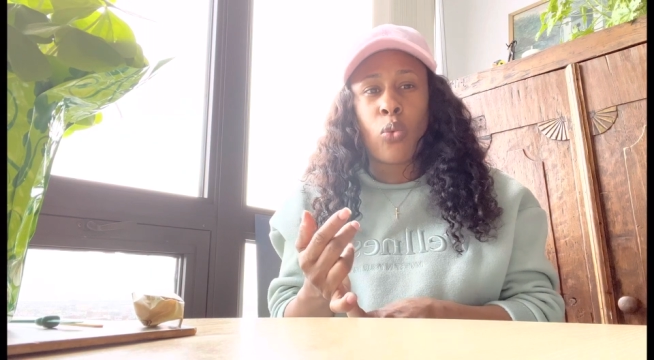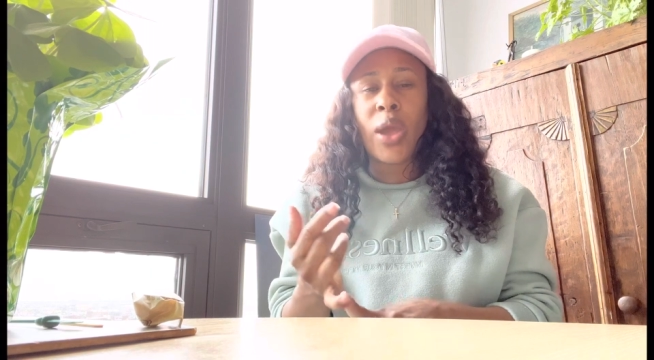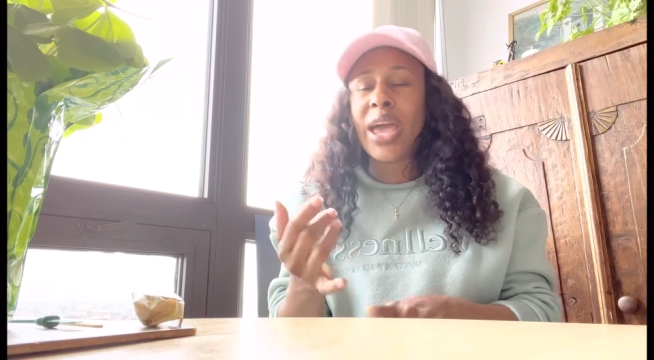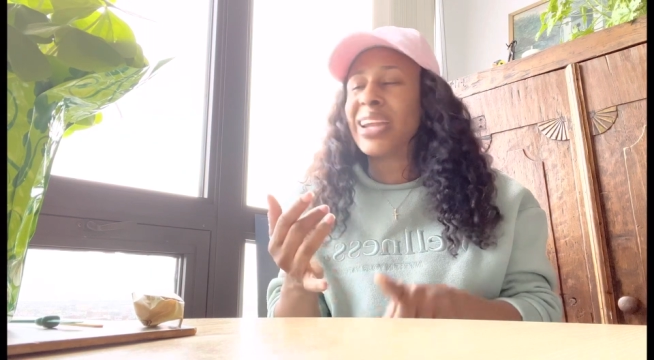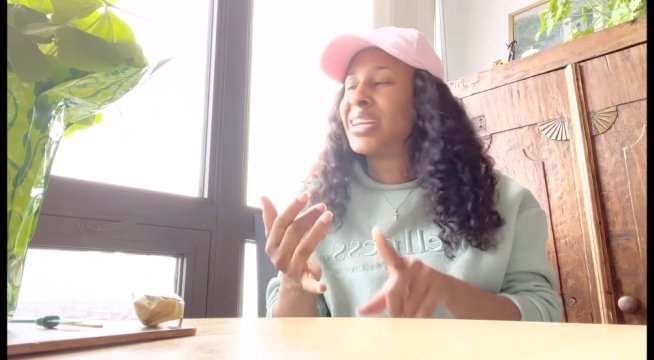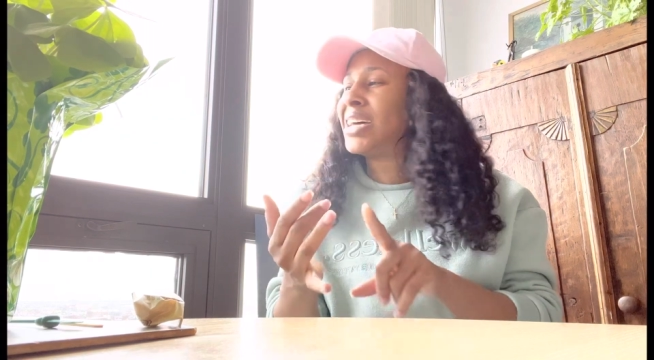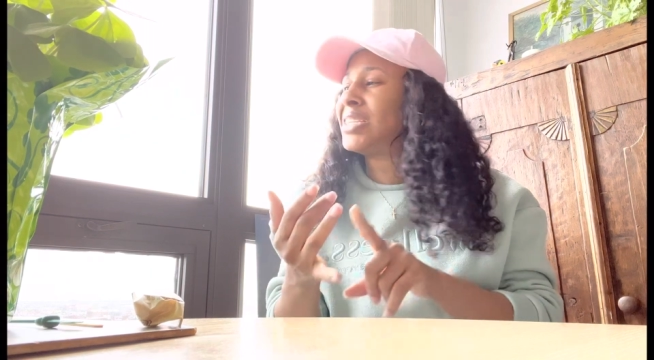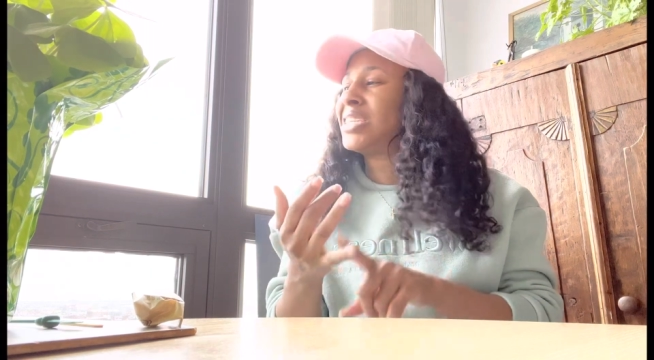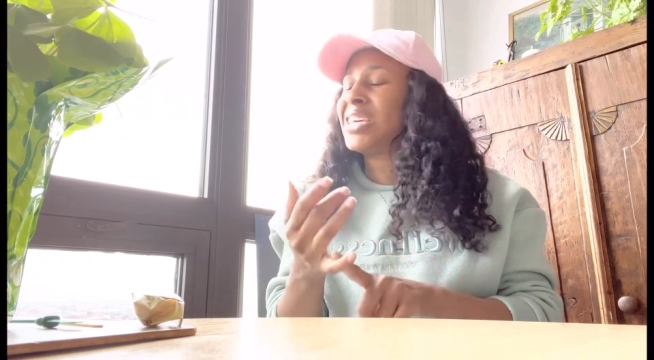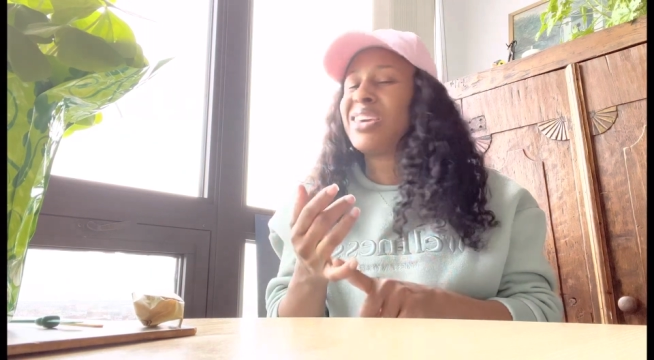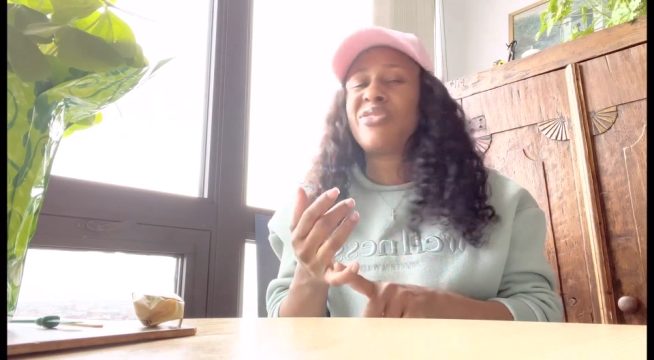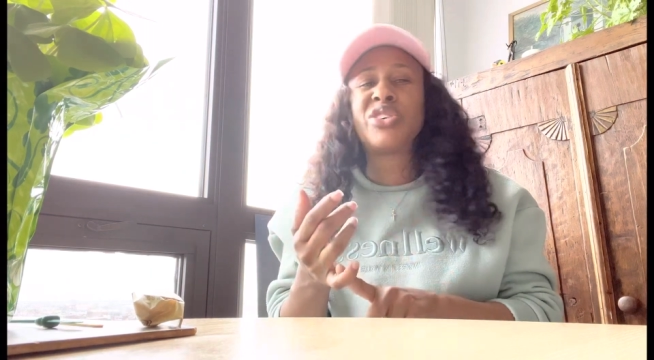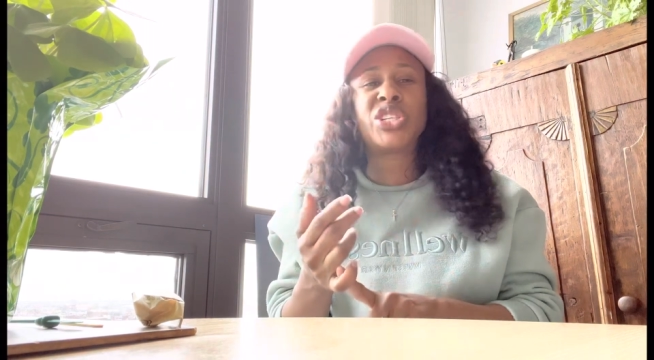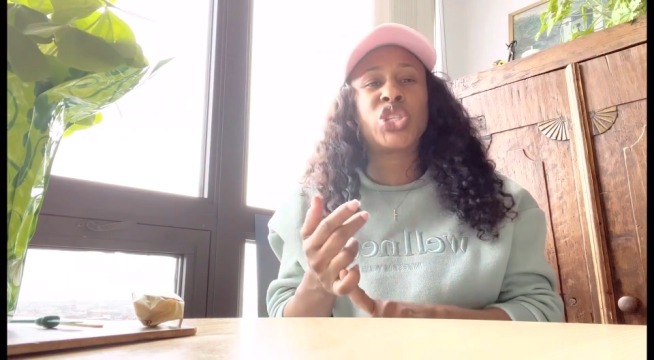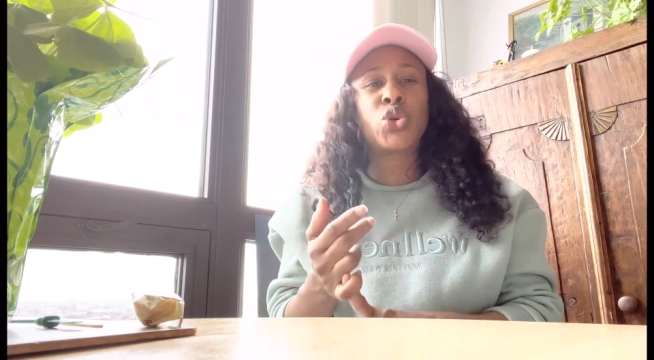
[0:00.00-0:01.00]
We are not
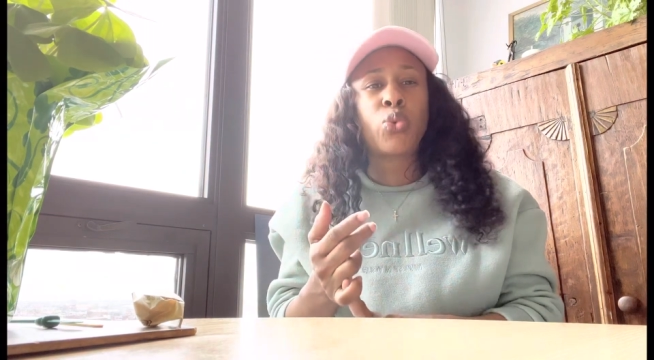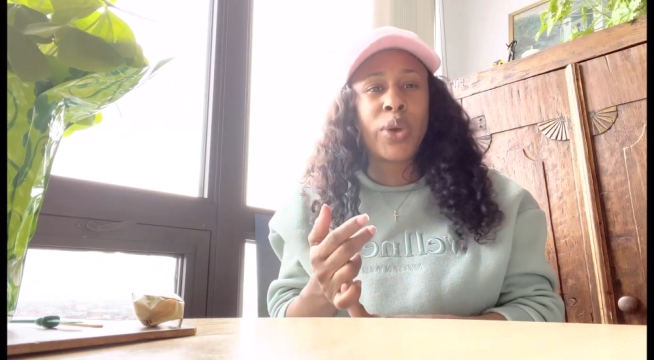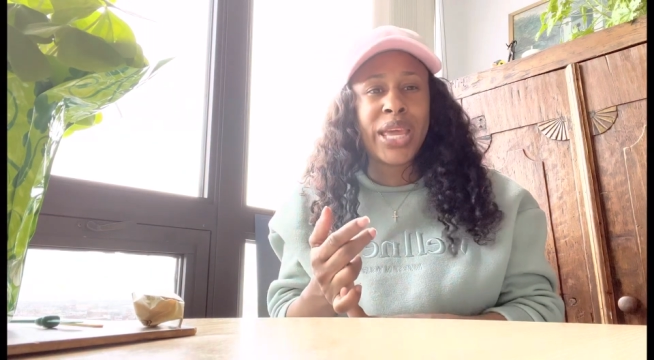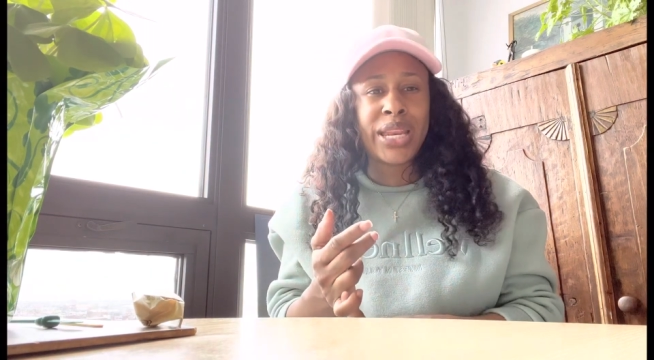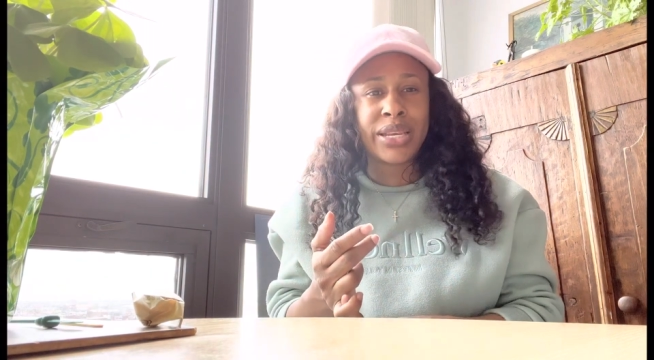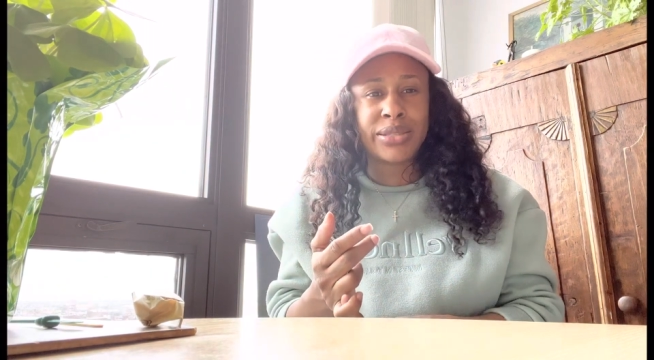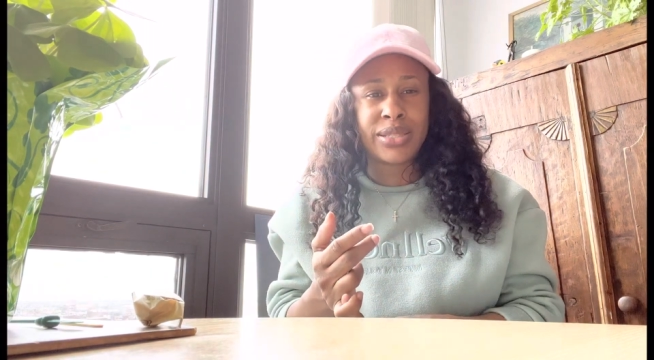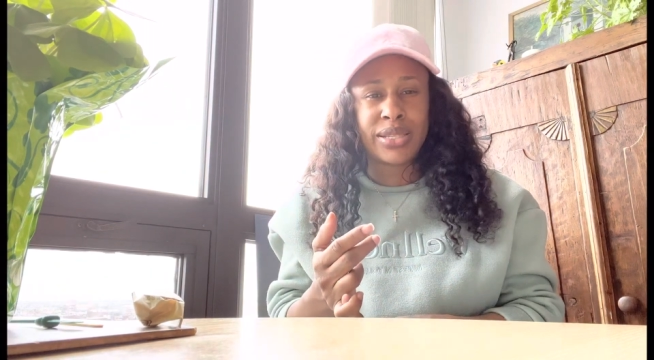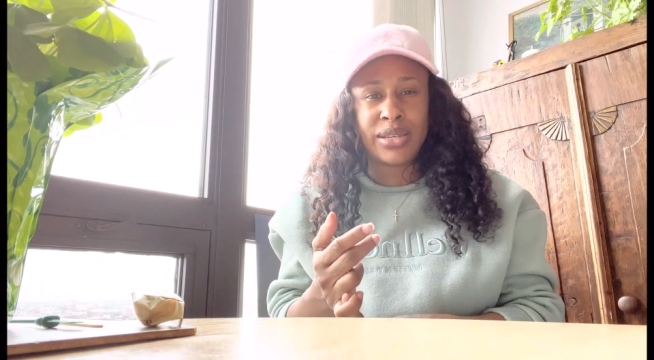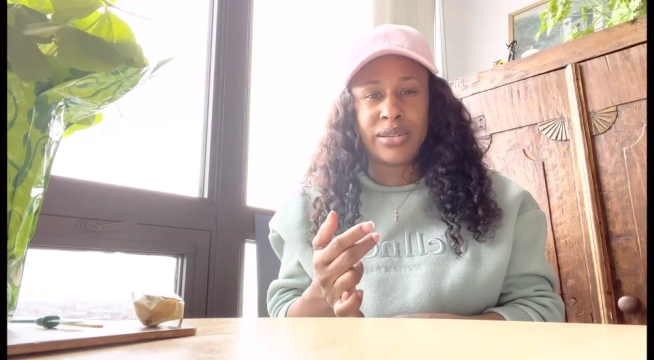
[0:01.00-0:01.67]
even twins